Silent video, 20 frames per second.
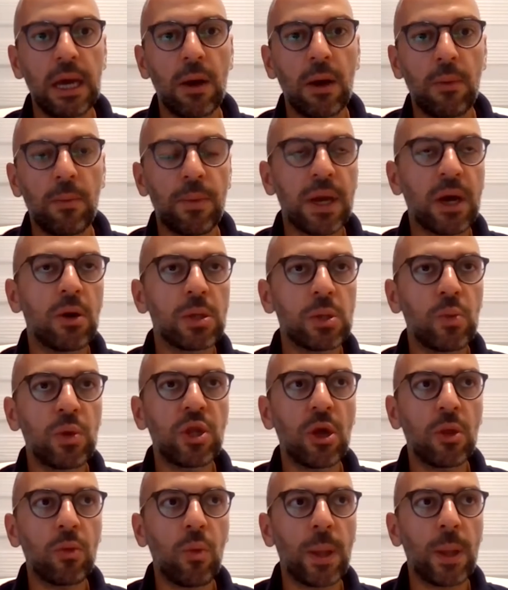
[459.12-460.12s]
Because we
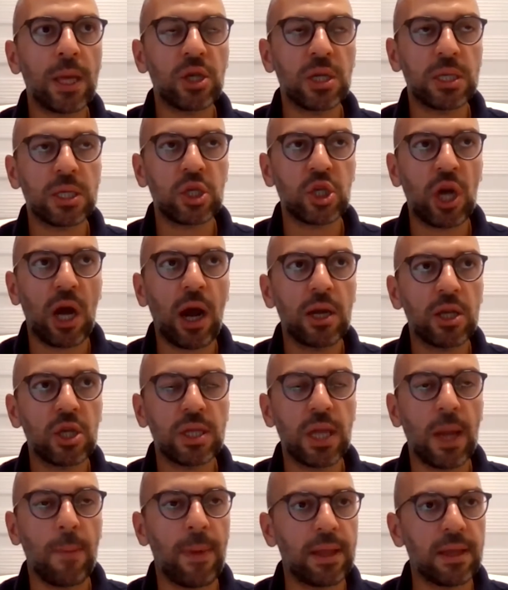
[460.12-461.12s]
don't want to just charge
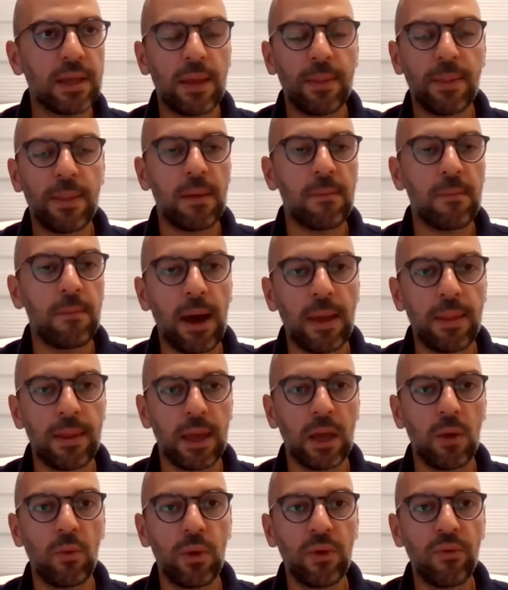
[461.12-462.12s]
them and get their
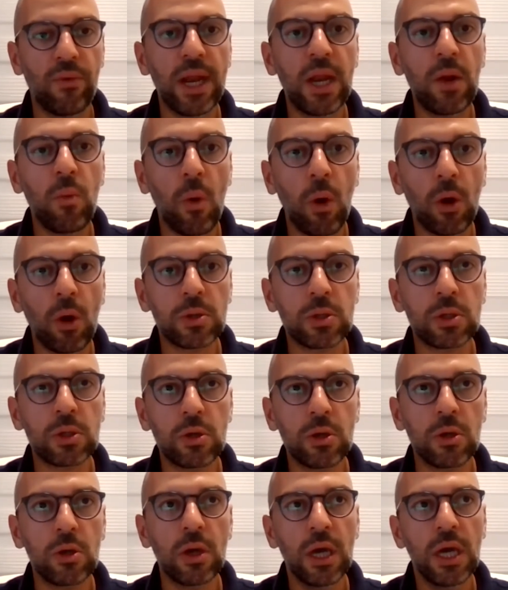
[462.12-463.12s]
money. We really want
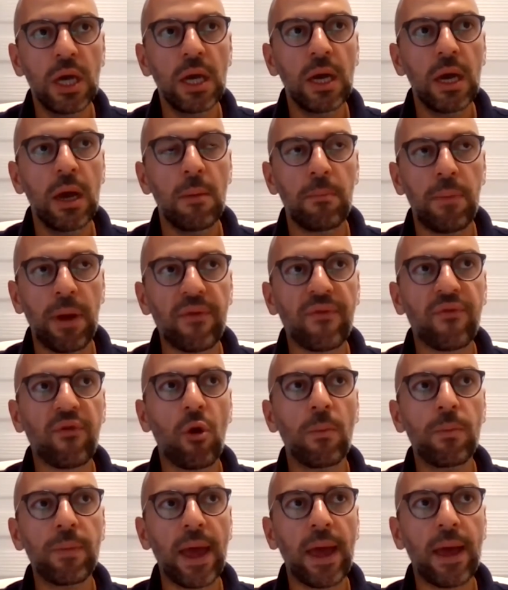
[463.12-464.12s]
to
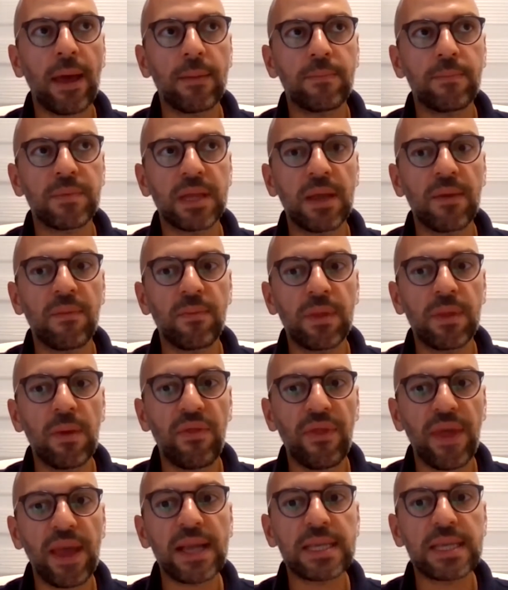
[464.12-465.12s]
perform the
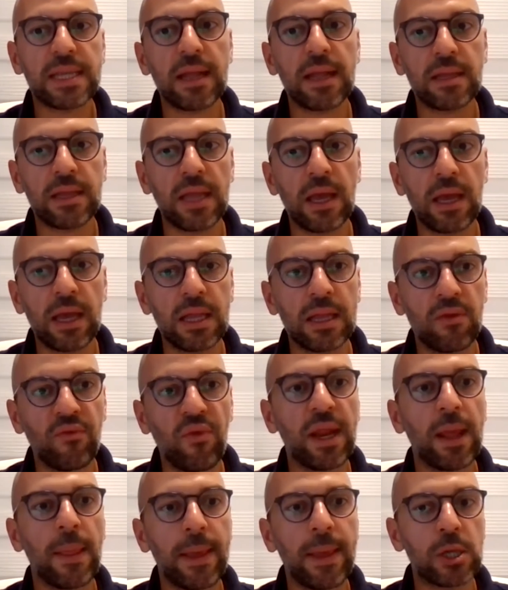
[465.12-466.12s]
things that it
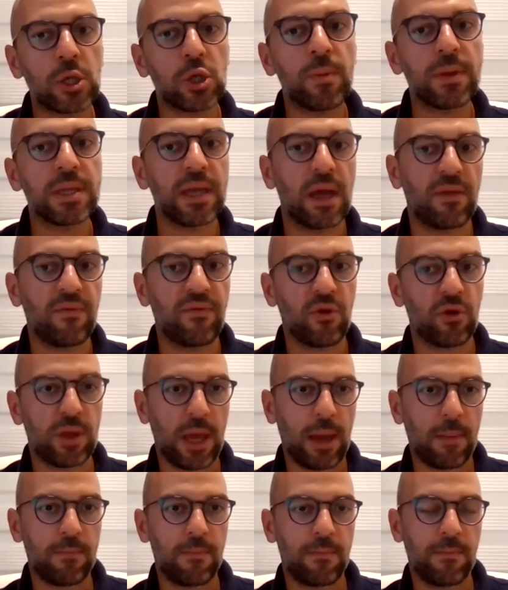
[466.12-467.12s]
really needs to be done for
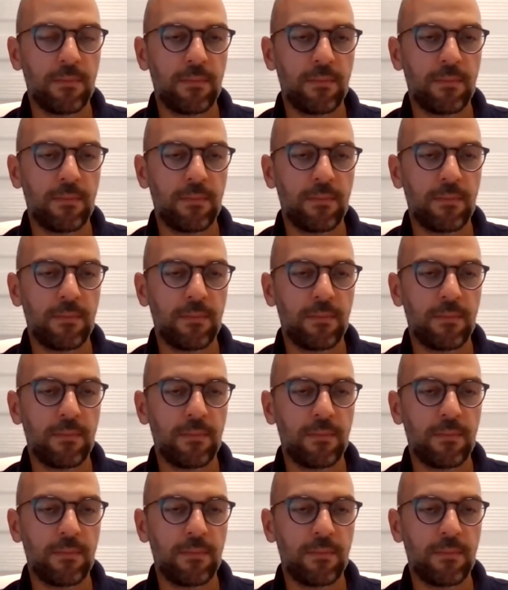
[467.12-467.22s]
them.